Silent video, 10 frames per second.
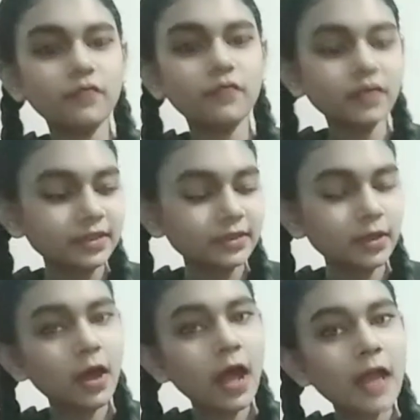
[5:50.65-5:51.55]
With the
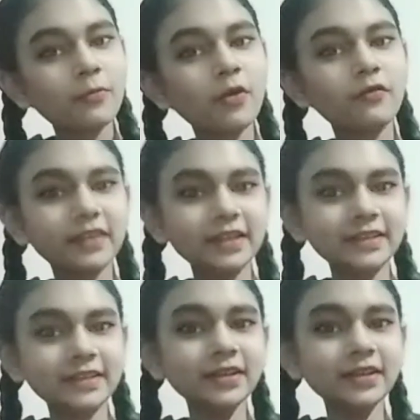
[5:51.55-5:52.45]
help of
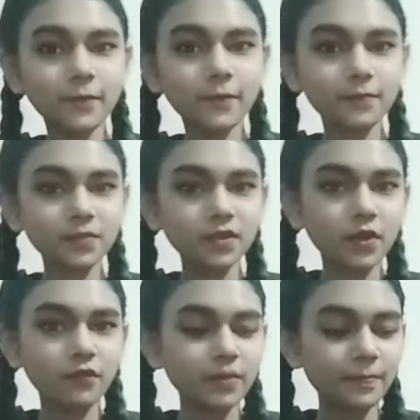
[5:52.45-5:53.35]
glitter,
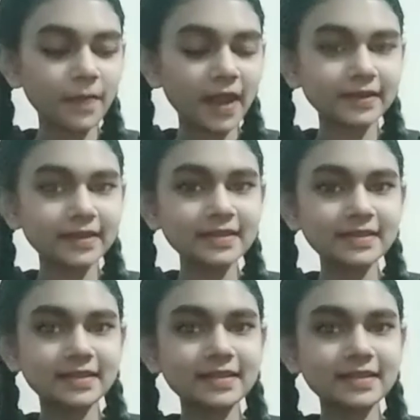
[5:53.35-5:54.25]
we paint
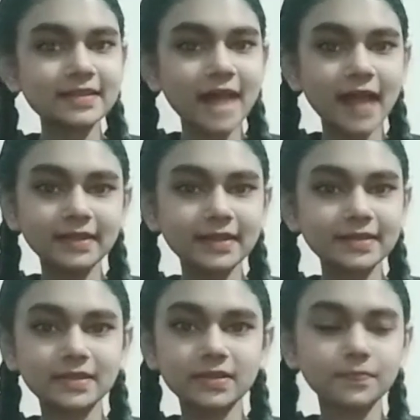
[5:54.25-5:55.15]
this and
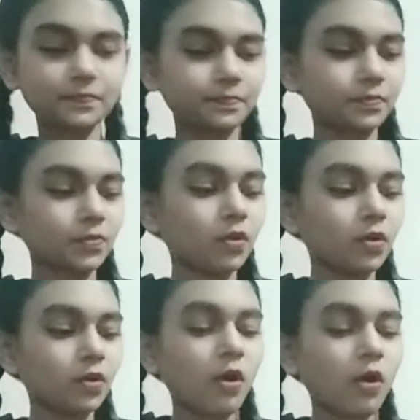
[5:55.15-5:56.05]
this.
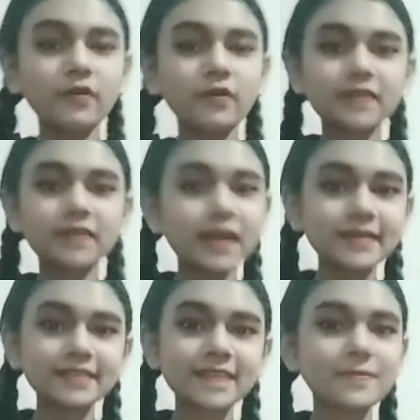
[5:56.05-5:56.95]
Our
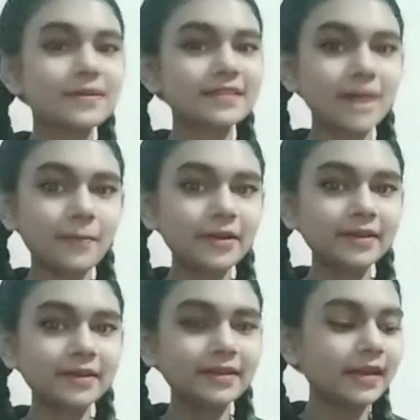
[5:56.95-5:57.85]
third step is
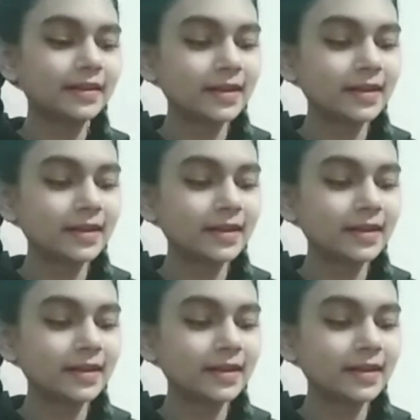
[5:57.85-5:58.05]
completed.